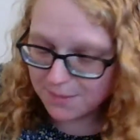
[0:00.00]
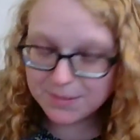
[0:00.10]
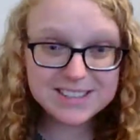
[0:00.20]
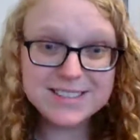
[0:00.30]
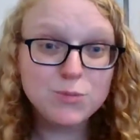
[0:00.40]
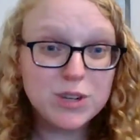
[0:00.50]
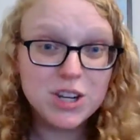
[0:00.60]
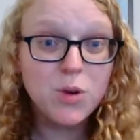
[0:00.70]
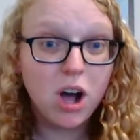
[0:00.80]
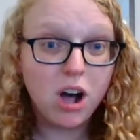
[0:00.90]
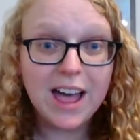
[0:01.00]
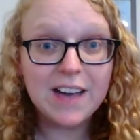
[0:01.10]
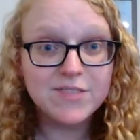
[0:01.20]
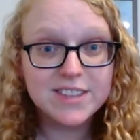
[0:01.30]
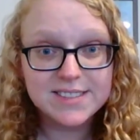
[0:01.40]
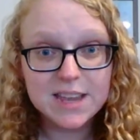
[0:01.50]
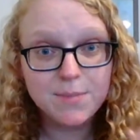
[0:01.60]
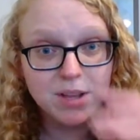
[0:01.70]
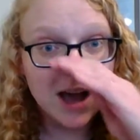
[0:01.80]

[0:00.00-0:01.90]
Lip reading: because we don't all have the same